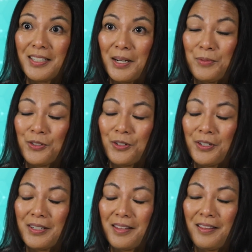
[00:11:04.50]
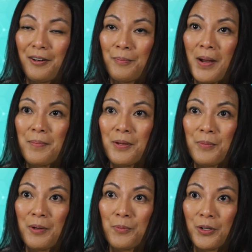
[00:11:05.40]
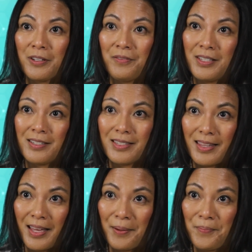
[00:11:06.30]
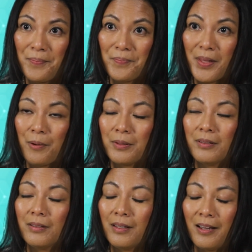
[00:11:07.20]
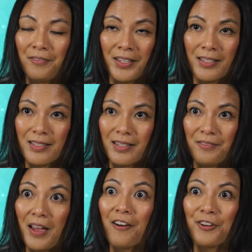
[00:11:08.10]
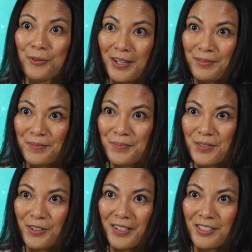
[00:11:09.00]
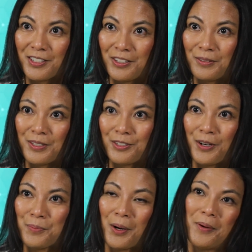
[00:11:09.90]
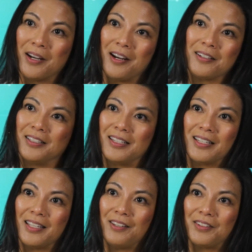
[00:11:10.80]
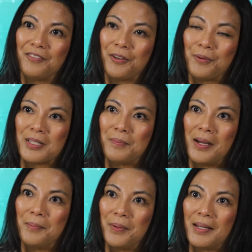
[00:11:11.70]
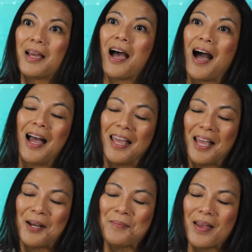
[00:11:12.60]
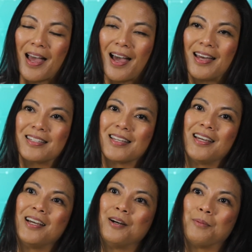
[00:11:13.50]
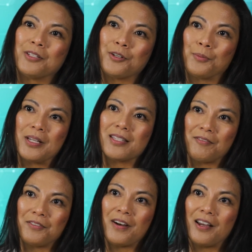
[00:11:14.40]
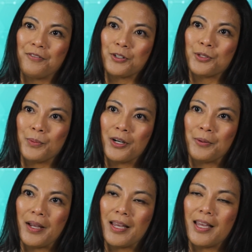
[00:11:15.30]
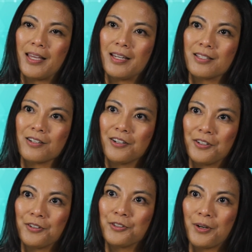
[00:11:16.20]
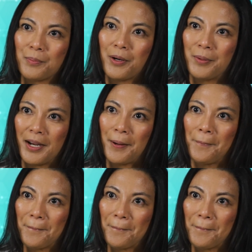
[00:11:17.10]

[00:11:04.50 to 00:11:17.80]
and I'm sure there might be one more convenient to them. I would love it if everyone started to use a direct primary care clinic, even if it wasn't mine. But I am at 10175 Fortune Parkway, and it's Cardona Direct Primary Care.